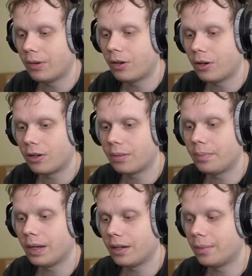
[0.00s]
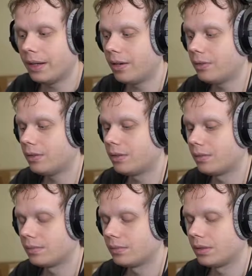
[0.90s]
a hard bottom out.
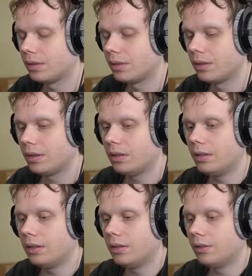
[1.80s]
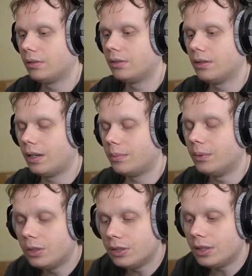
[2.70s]
You know, they're not
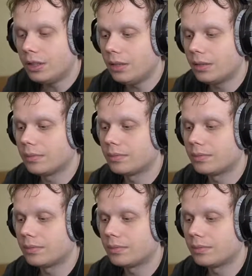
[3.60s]
mushy.